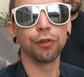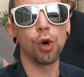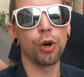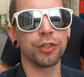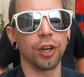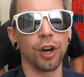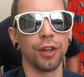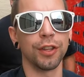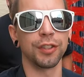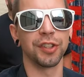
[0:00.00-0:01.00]
of course
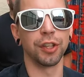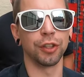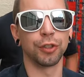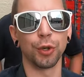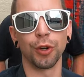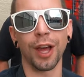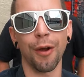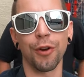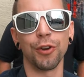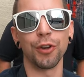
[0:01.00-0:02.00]
on this little tour
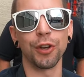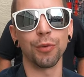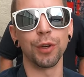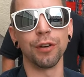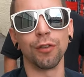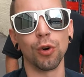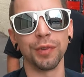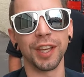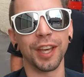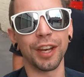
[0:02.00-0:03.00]
that we're doing, we have
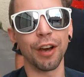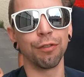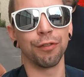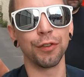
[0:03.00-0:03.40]
only hit a